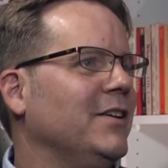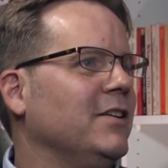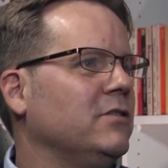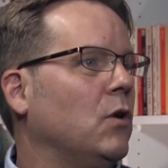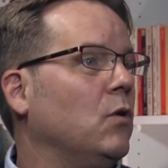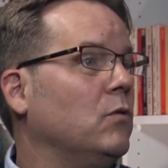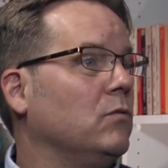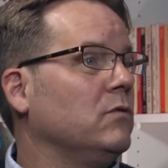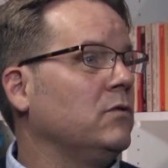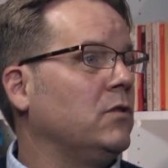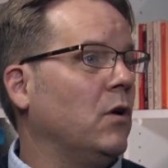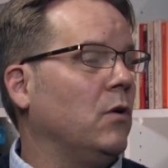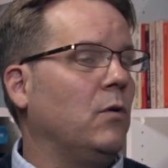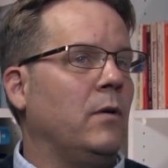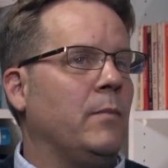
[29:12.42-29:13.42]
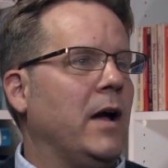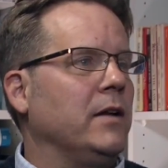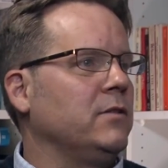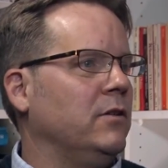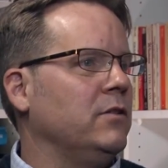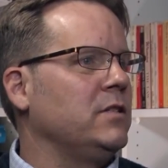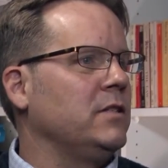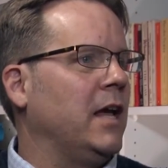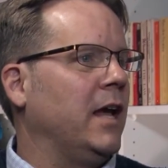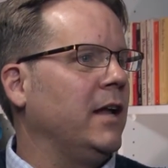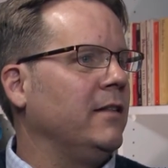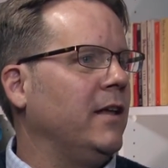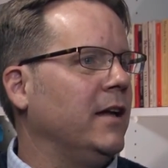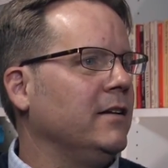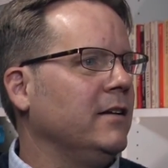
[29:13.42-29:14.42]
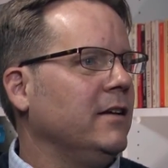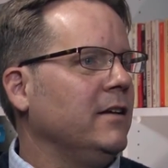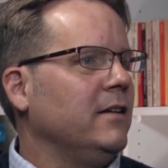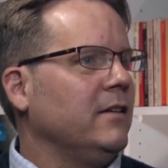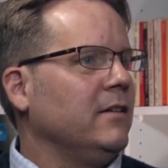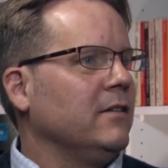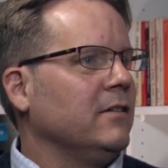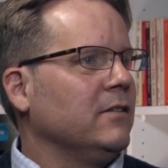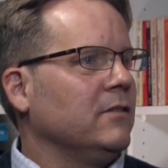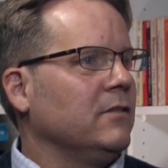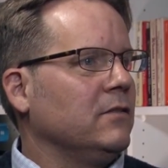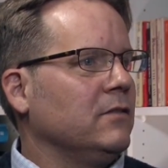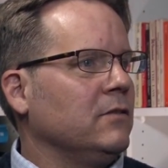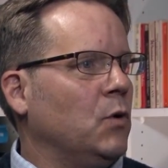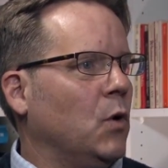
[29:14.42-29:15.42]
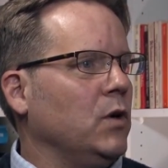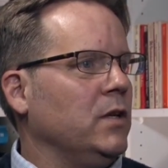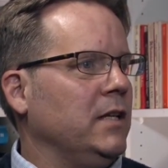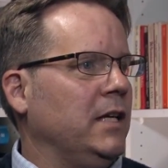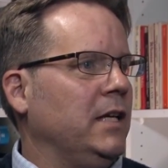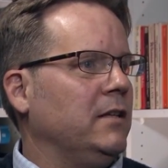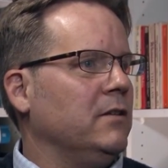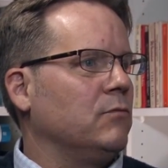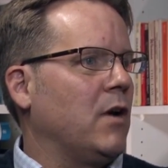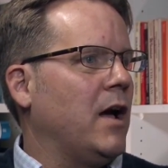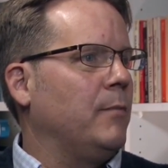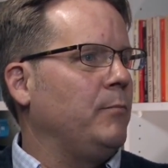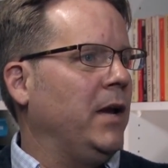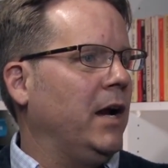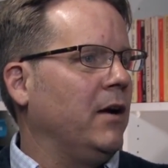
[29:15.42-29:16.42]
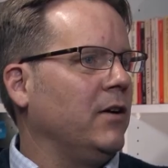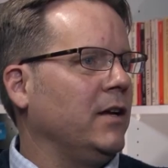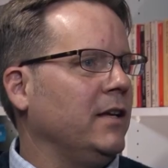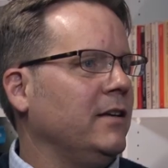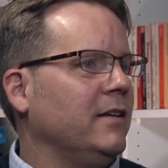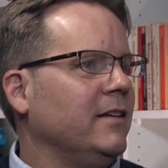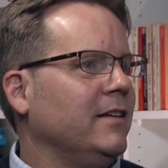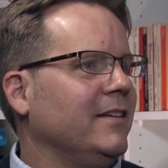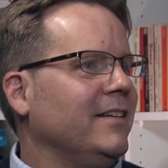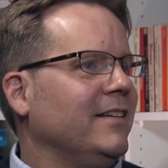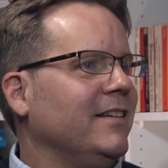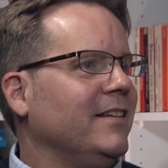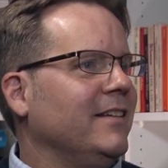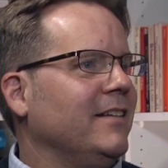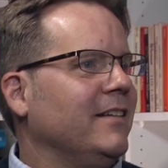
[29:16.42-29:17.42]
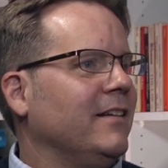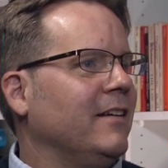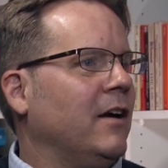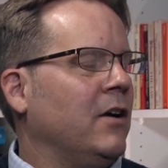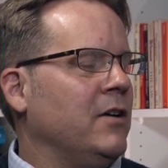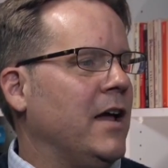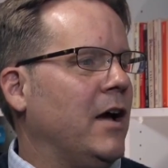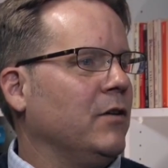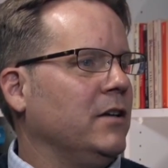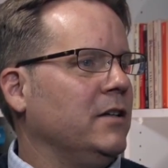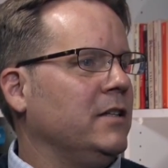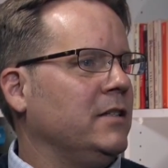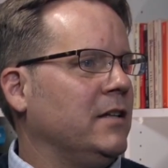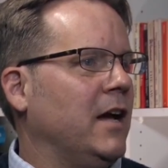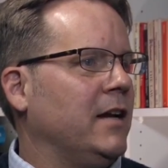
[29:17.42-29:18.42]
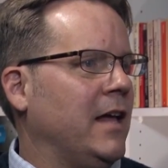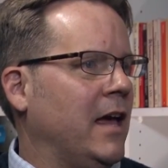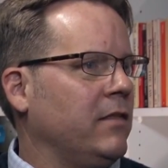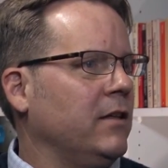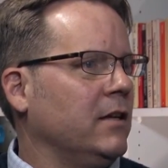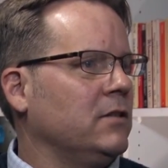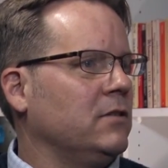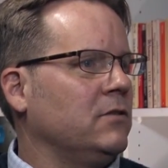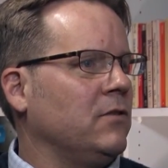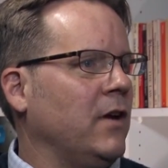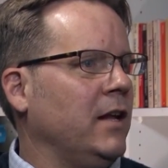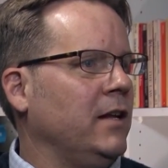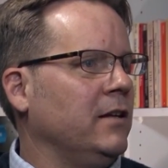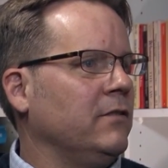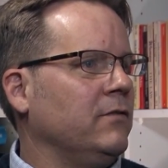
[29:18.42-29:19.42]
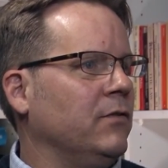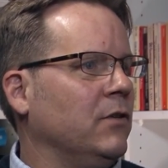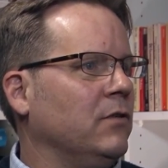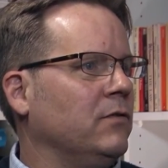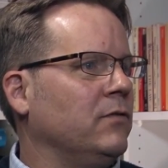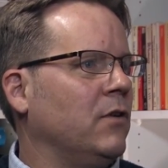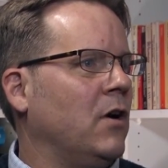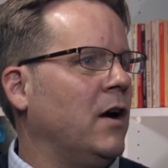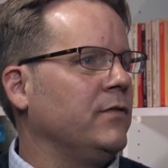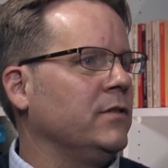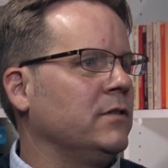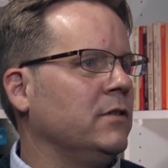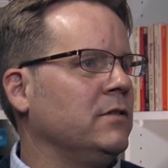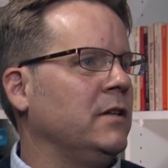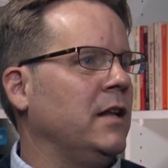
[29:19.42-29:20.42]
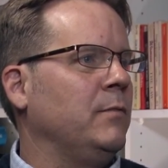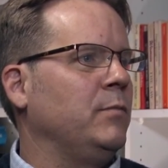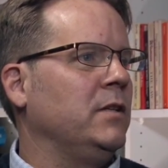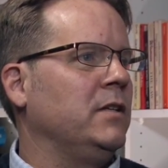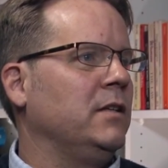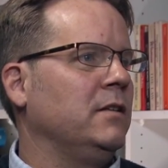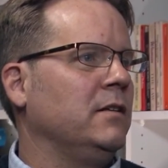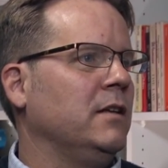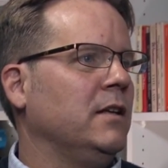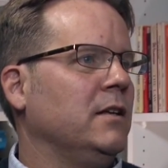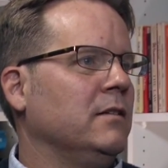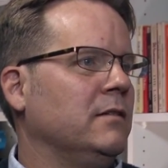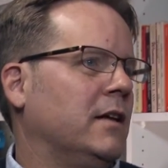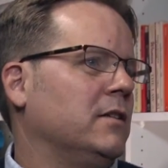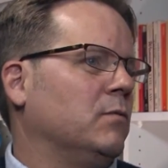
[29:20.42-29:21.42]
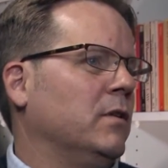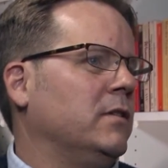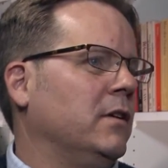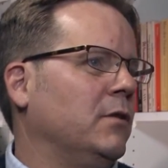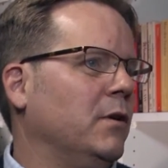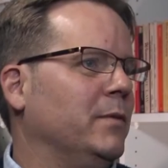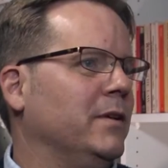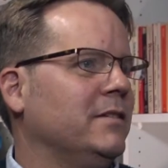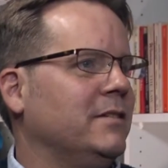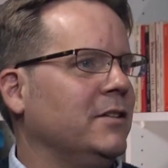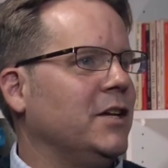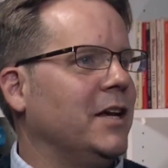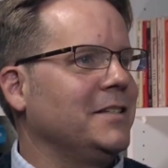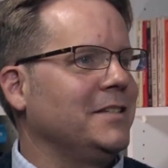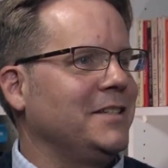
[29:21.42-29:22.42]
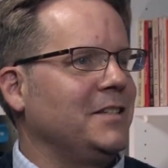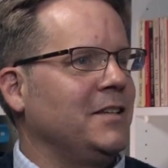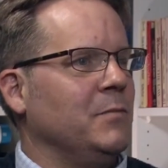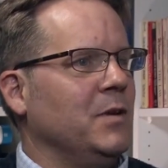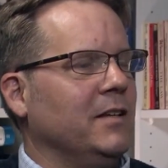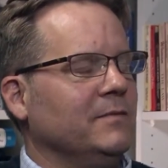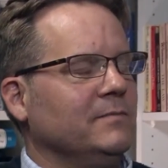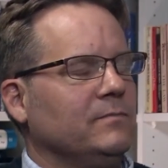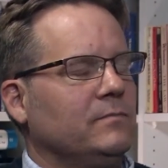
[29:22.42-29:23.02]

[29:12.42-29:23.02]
So am I to understand that Gordon Eden, Rob Perry are now going to design ethics training for officers in APD? That's what the agreement suggests to me.